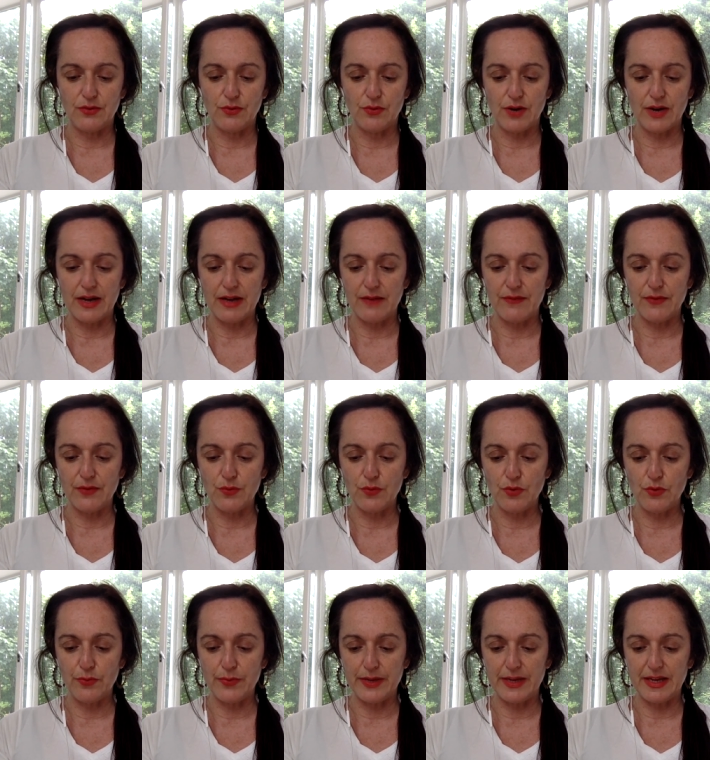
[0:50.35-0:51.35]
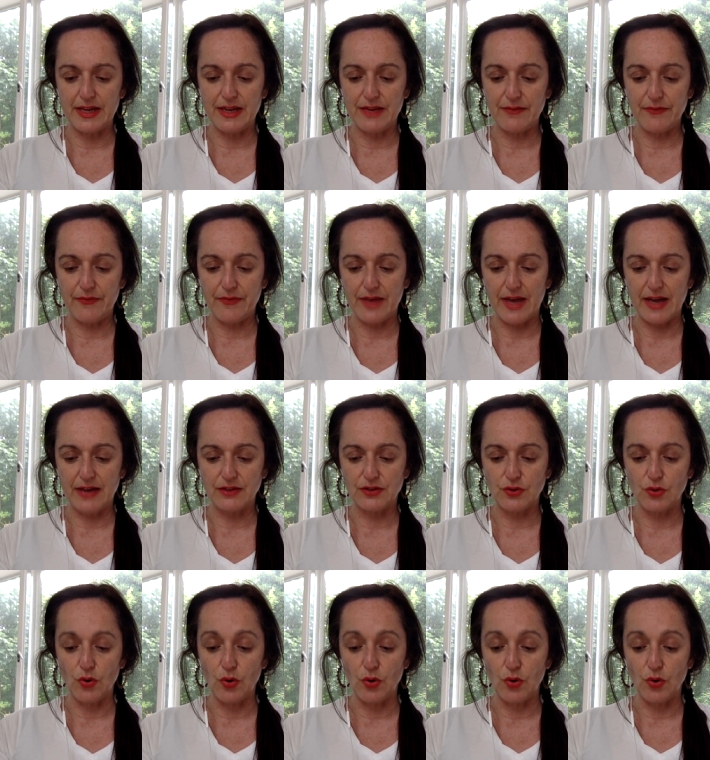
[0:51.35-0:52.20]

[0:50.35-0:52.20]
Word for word: or ever will be, in fact,